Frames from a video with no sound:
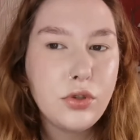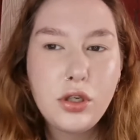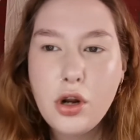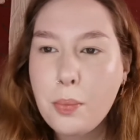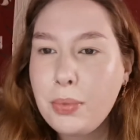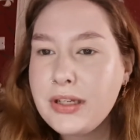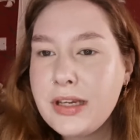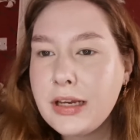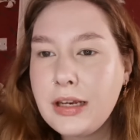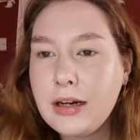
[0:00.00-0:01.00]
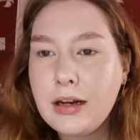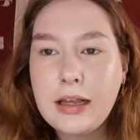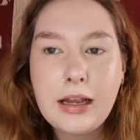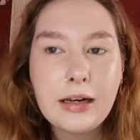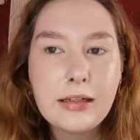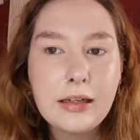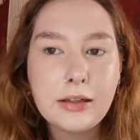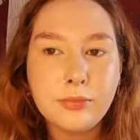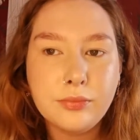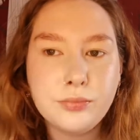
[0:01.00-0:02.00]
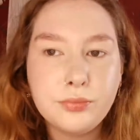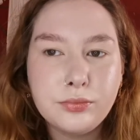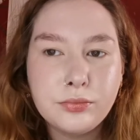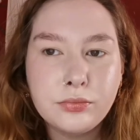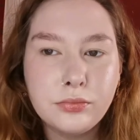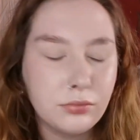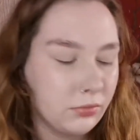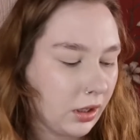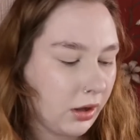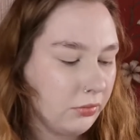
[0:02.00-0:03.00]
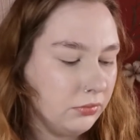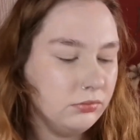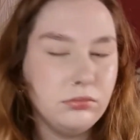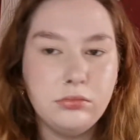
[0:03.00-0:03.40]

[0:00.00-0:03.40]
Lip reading: Not particularly, can you? Oh.